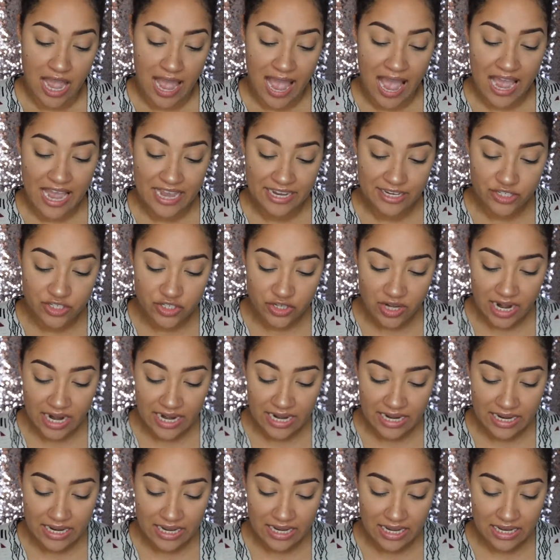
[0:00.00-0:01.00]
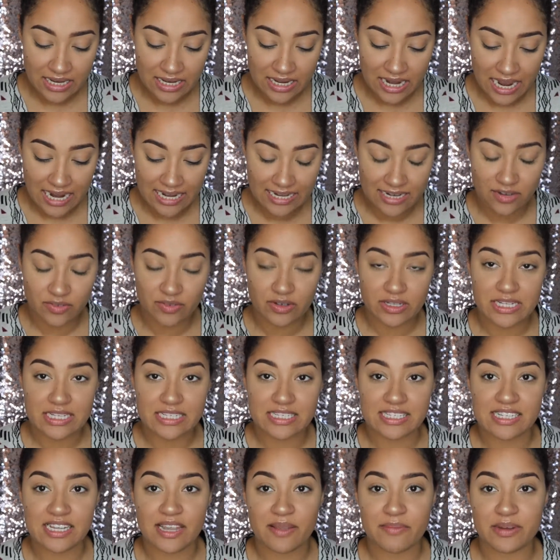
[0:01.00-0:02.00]
I tried it. I didn't really
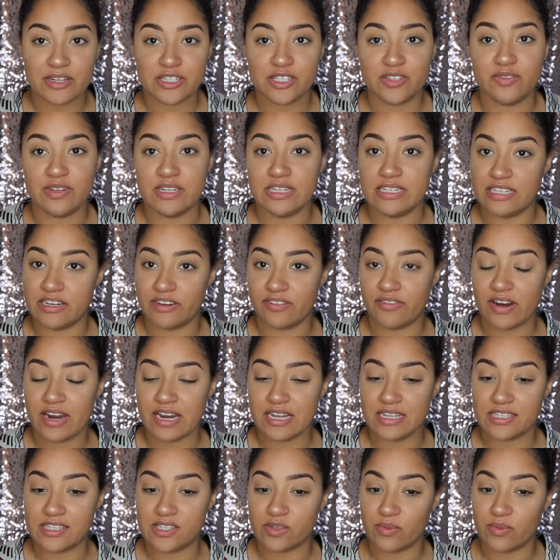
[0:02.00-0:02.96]
see much of a difference.